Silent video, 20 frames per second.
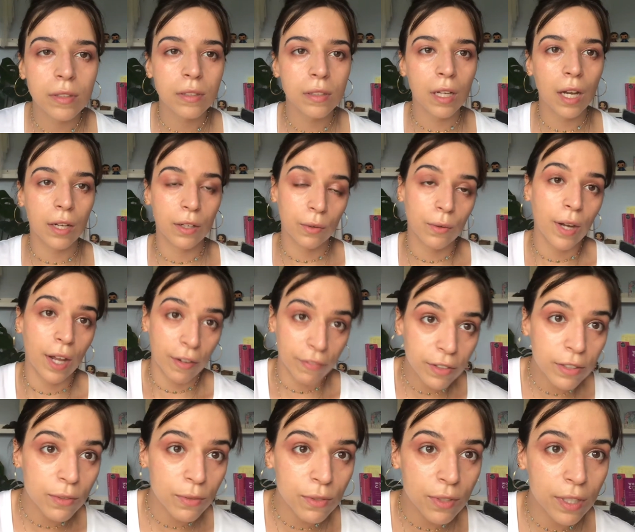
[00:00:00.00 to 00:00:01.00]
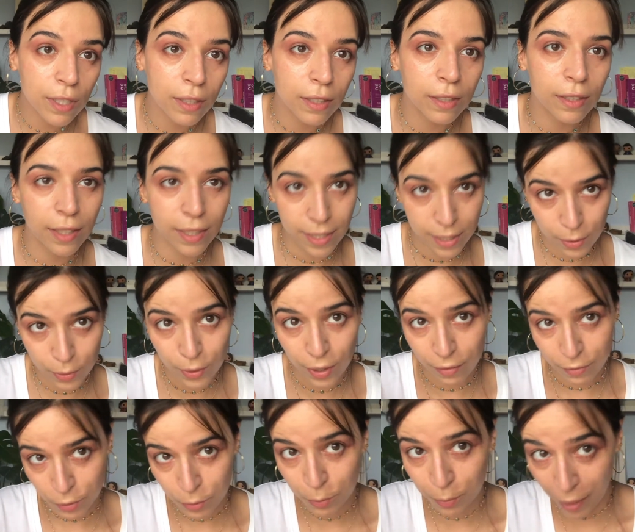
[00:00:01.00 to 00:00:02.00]
I don't have a concealer. I still
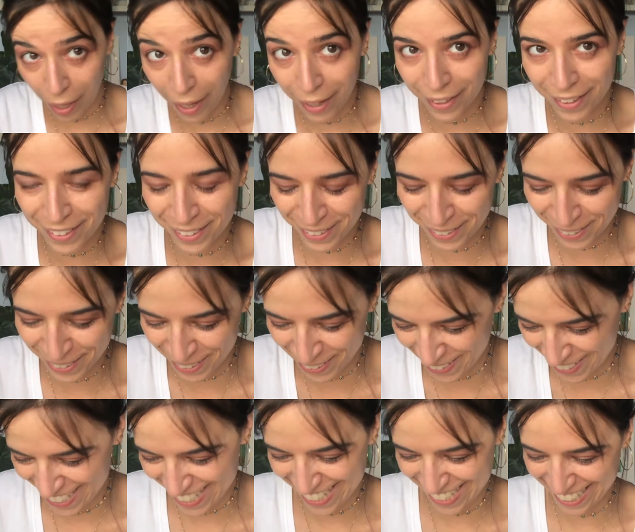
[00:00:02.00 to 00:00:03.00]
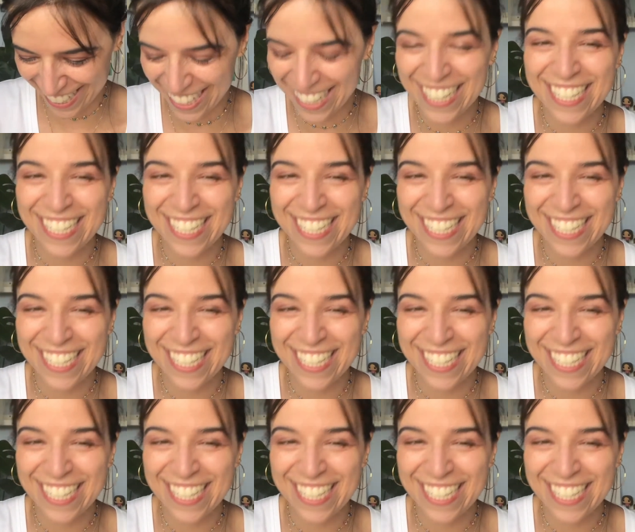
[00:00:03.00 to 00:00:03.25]
have to buy a new concealer.